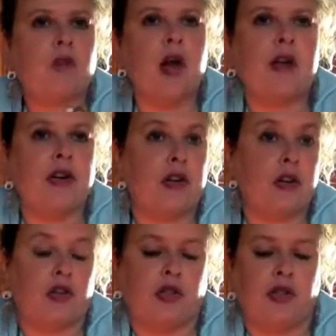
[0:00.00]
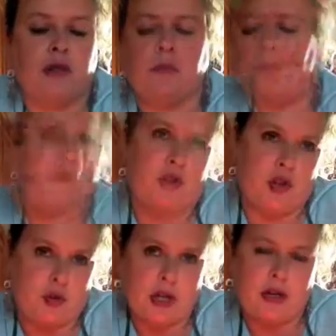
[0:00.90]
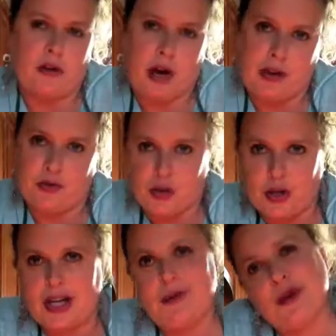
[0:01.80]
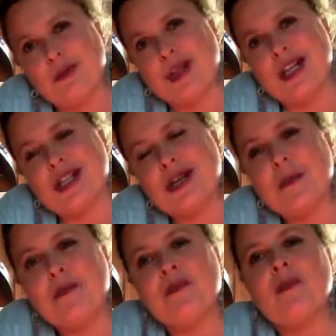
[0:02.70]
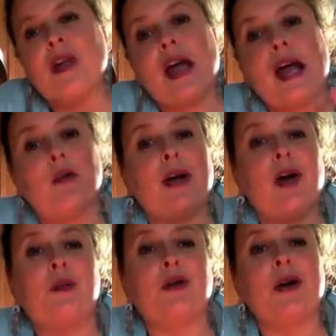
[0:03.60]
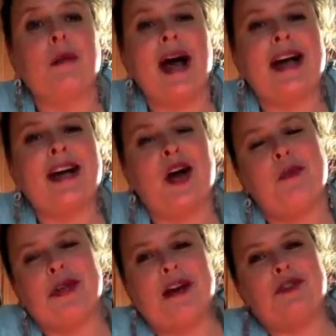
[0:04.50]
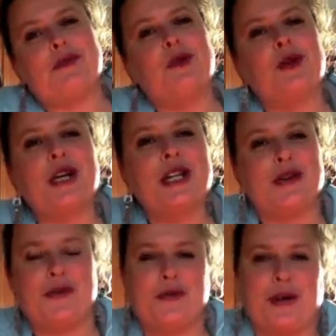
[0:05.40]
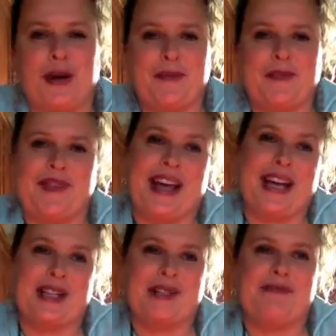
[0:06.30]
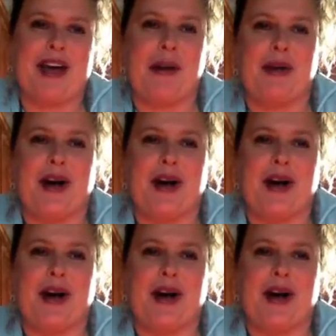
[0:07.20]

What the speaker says: and delicious. Hope you have enjoyed Creative Cooking with Melissa, and we hope you'll come back and hope to have some more cooking shows for you. Thanks. Happy